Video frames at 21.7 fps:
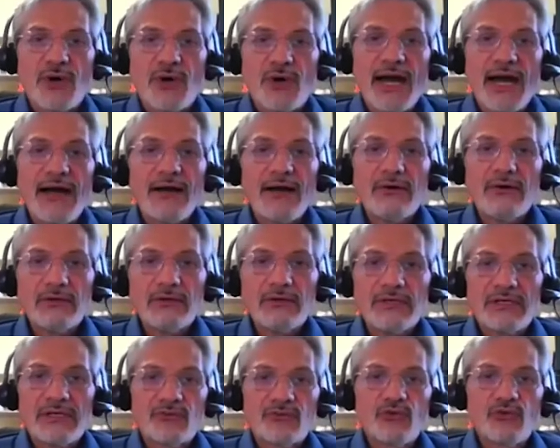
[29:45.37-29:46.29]
So
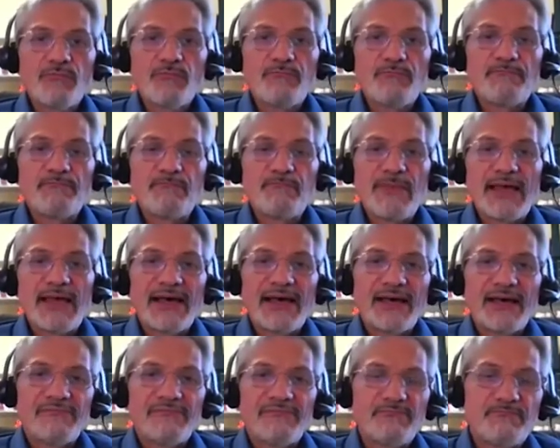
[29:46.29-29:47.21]
how to
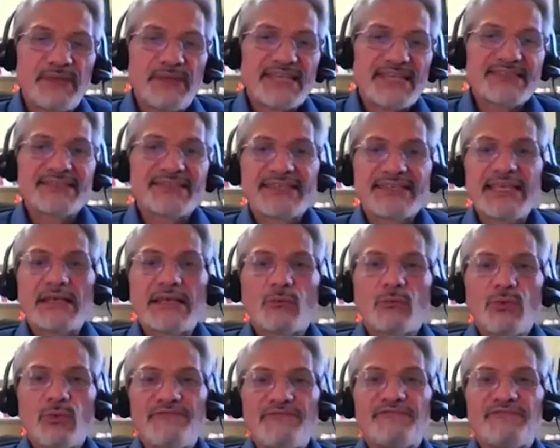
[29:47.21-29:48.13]
best deal
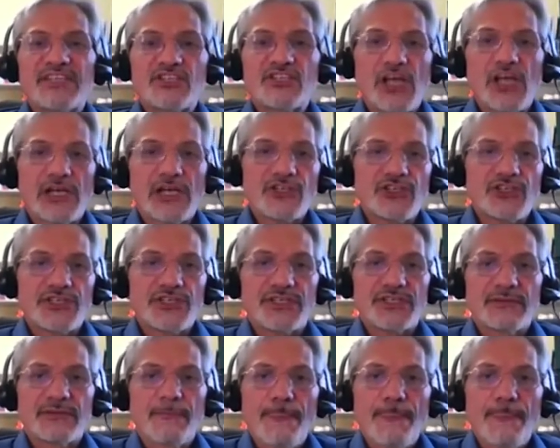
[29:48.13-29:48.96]
with these challenges?